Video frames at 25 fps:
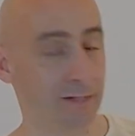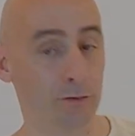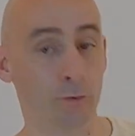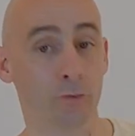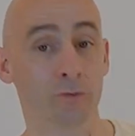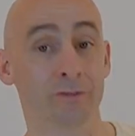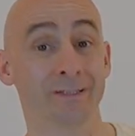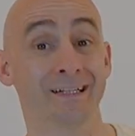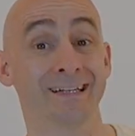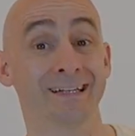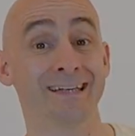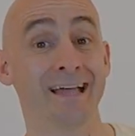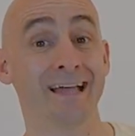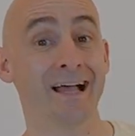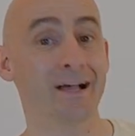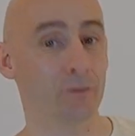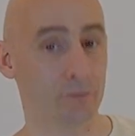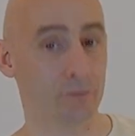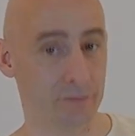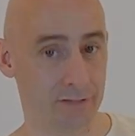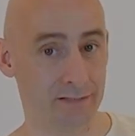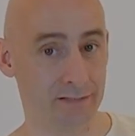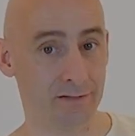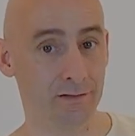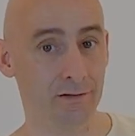or
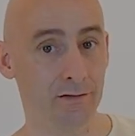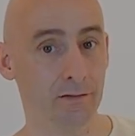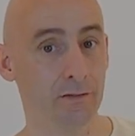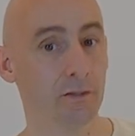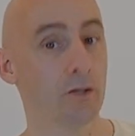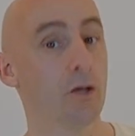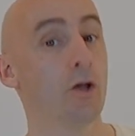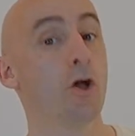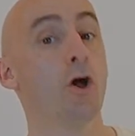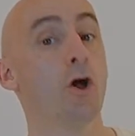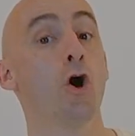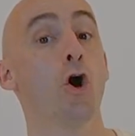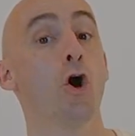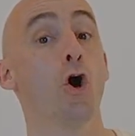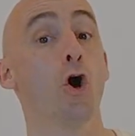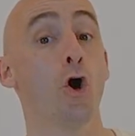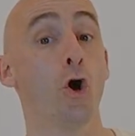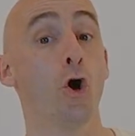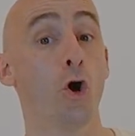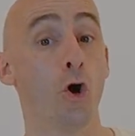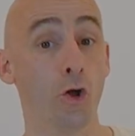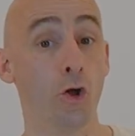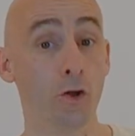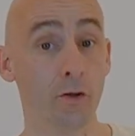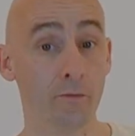diagonal,
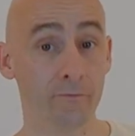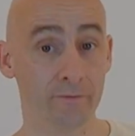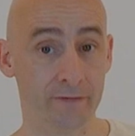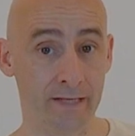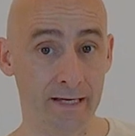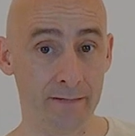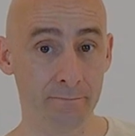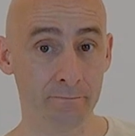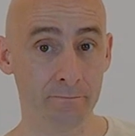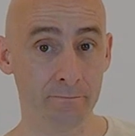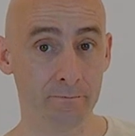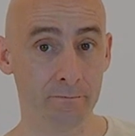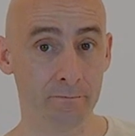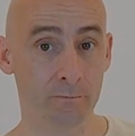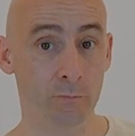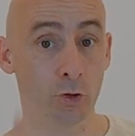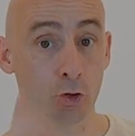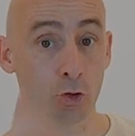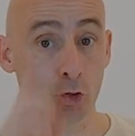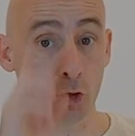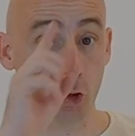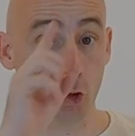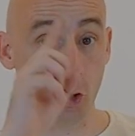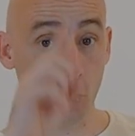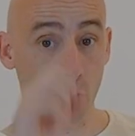all of them
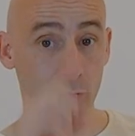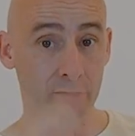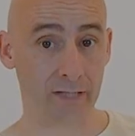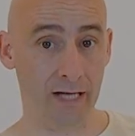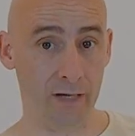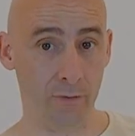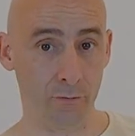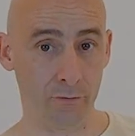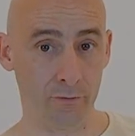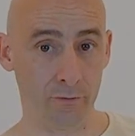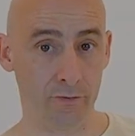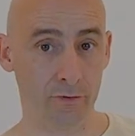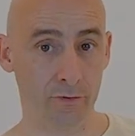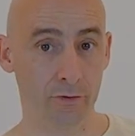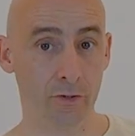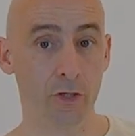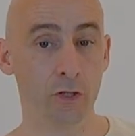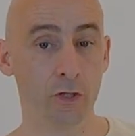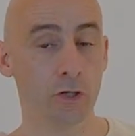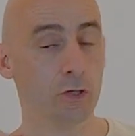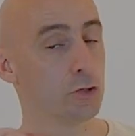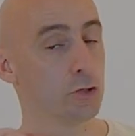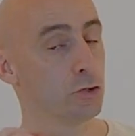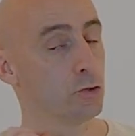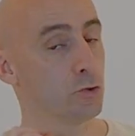go down.
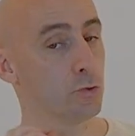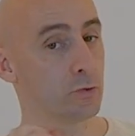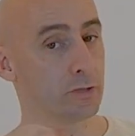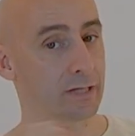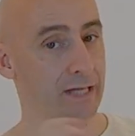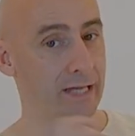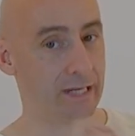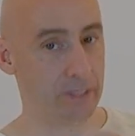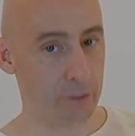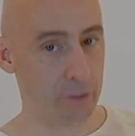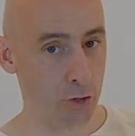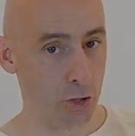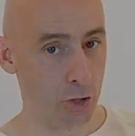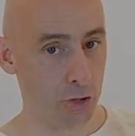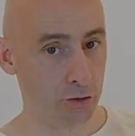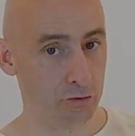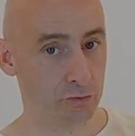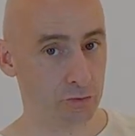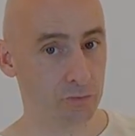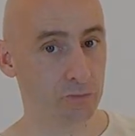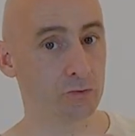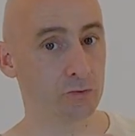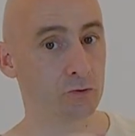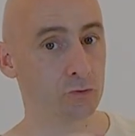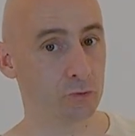You
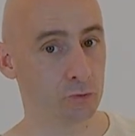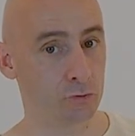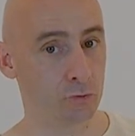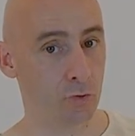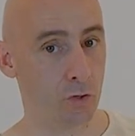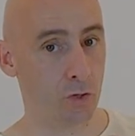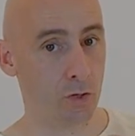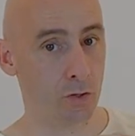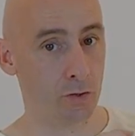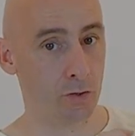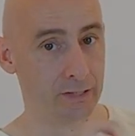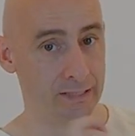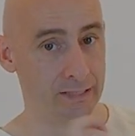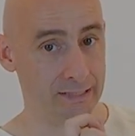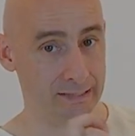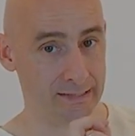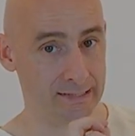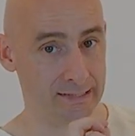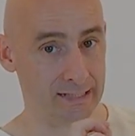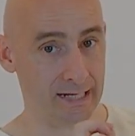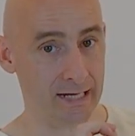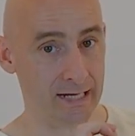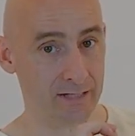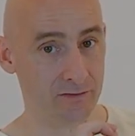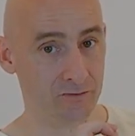cannot draw in
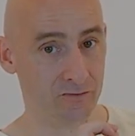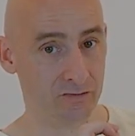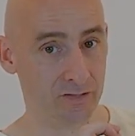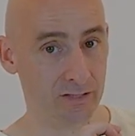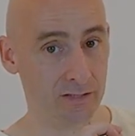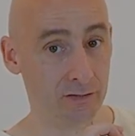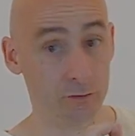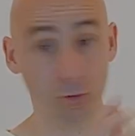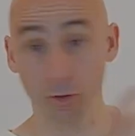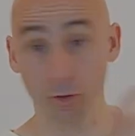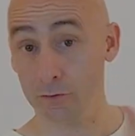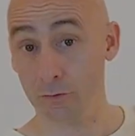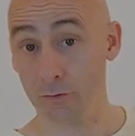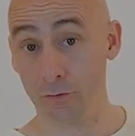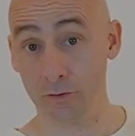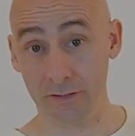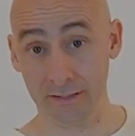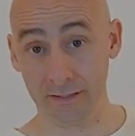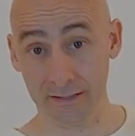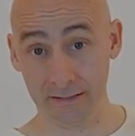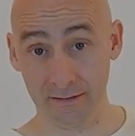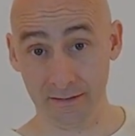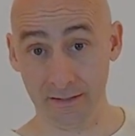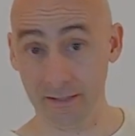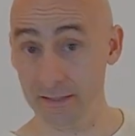kanji, not
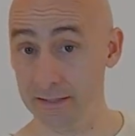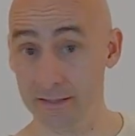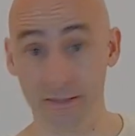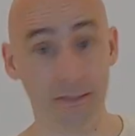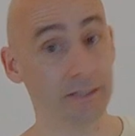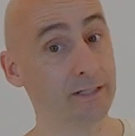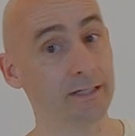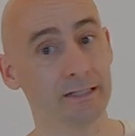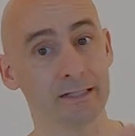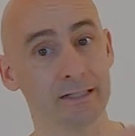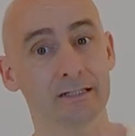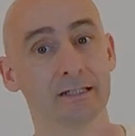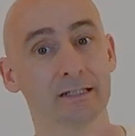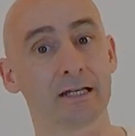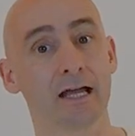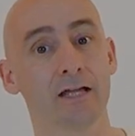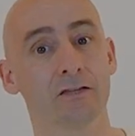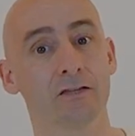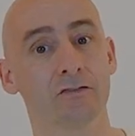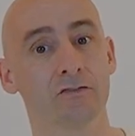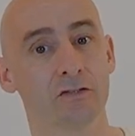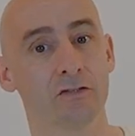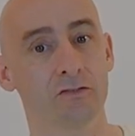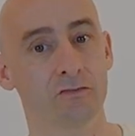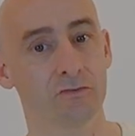only in here, in
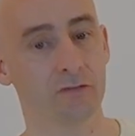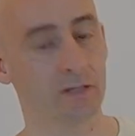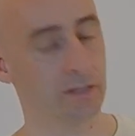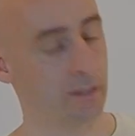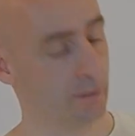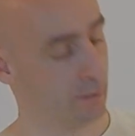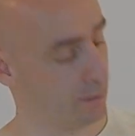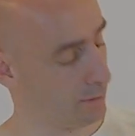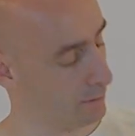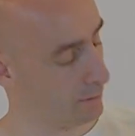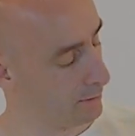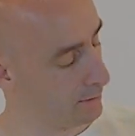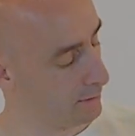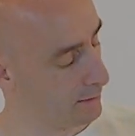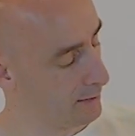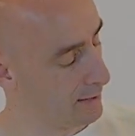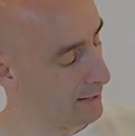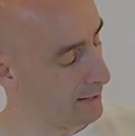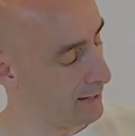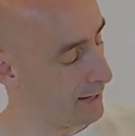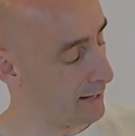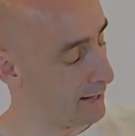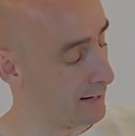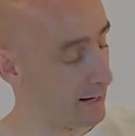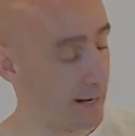kanji in general,
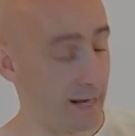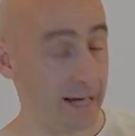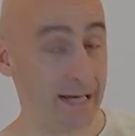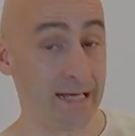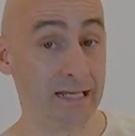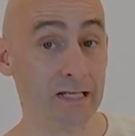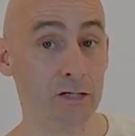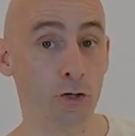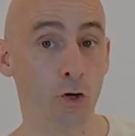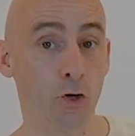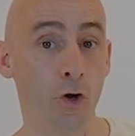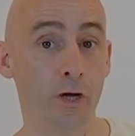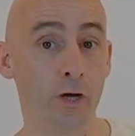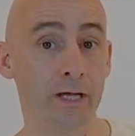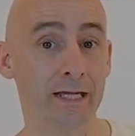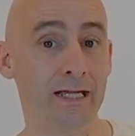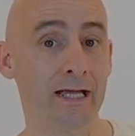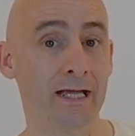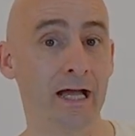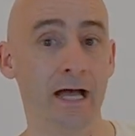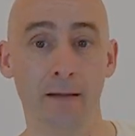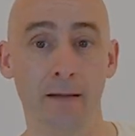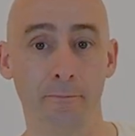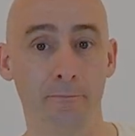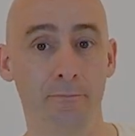a line
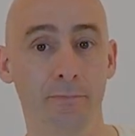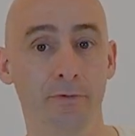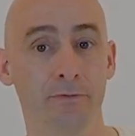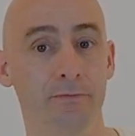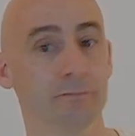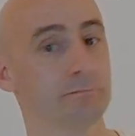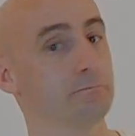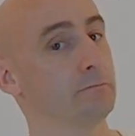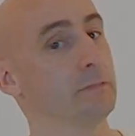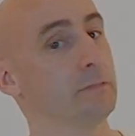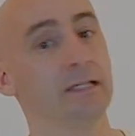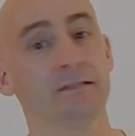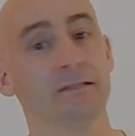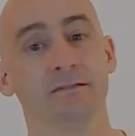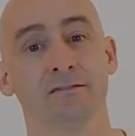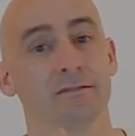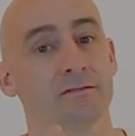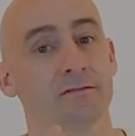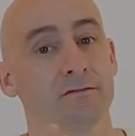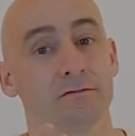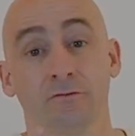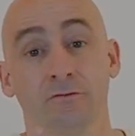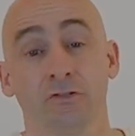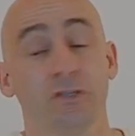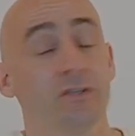going up.
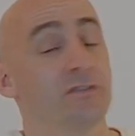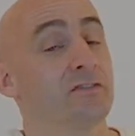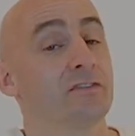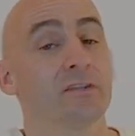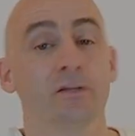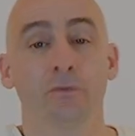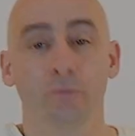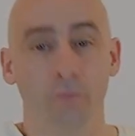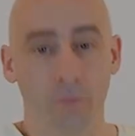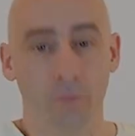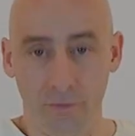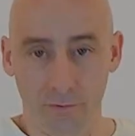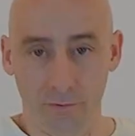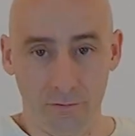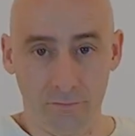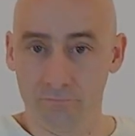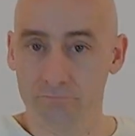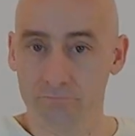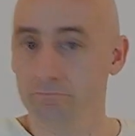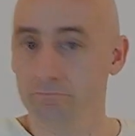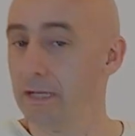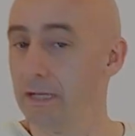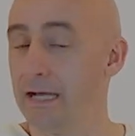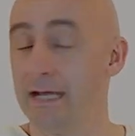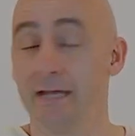It's just a rule.
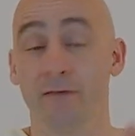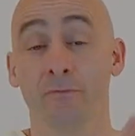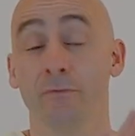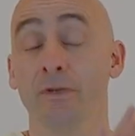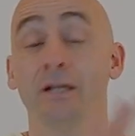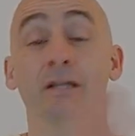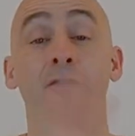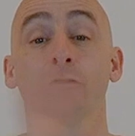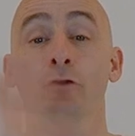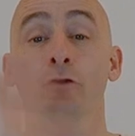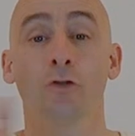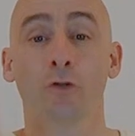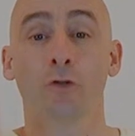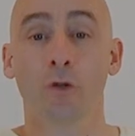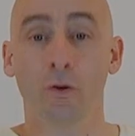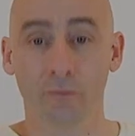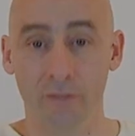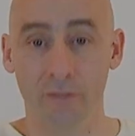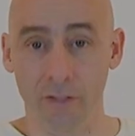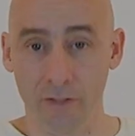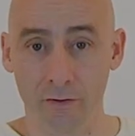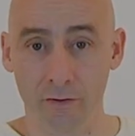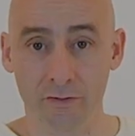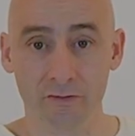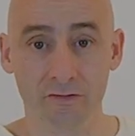I really don't know
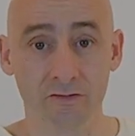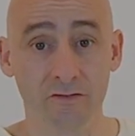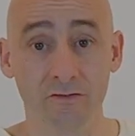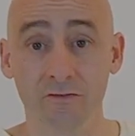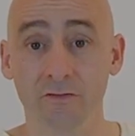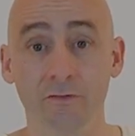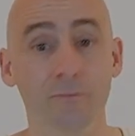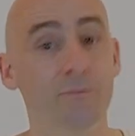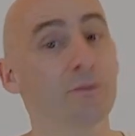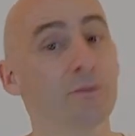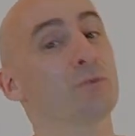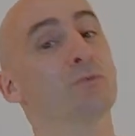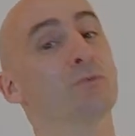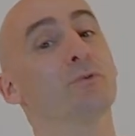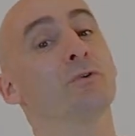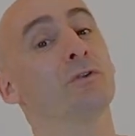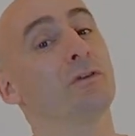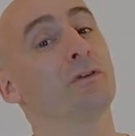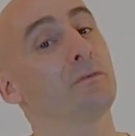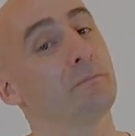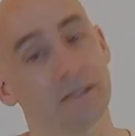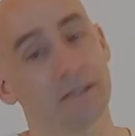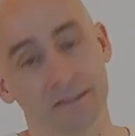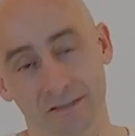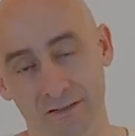the origins of the
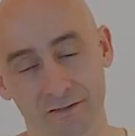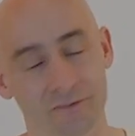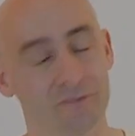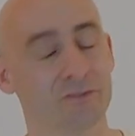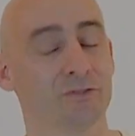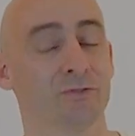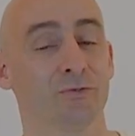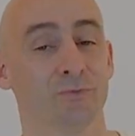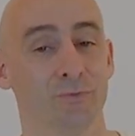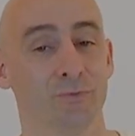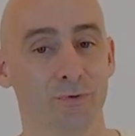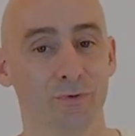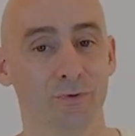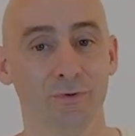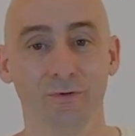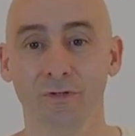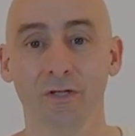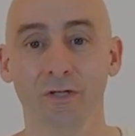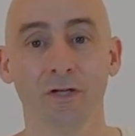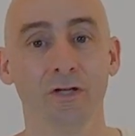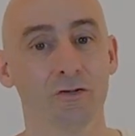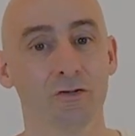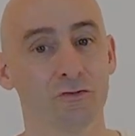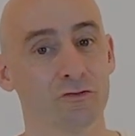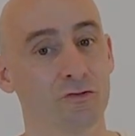rule, but it's a rule,
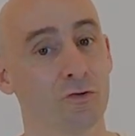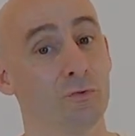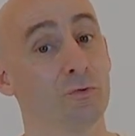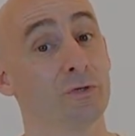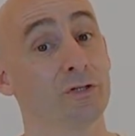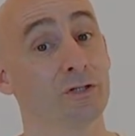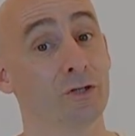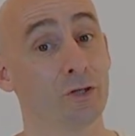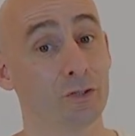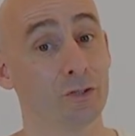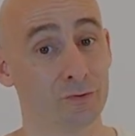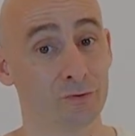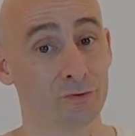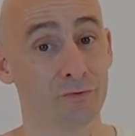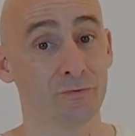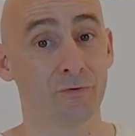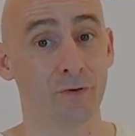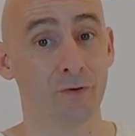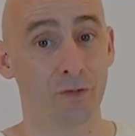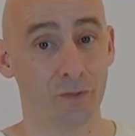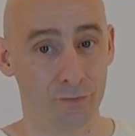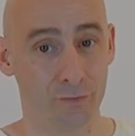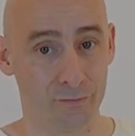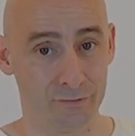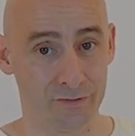so we're going to
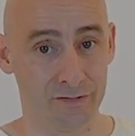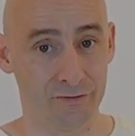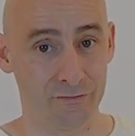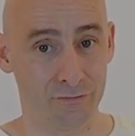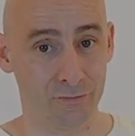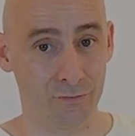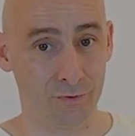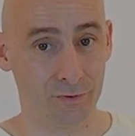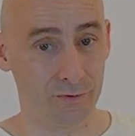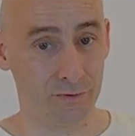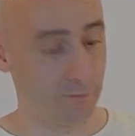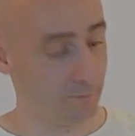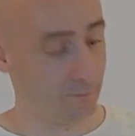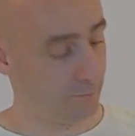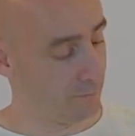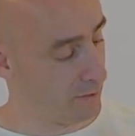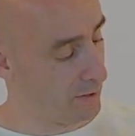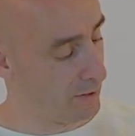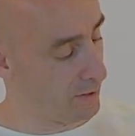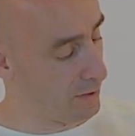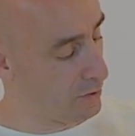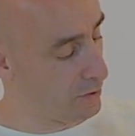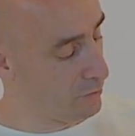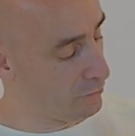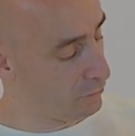follow this rule.
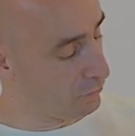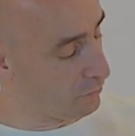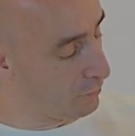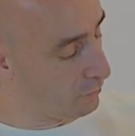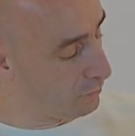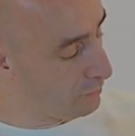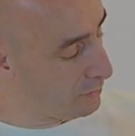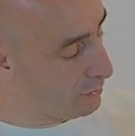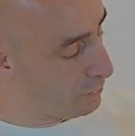So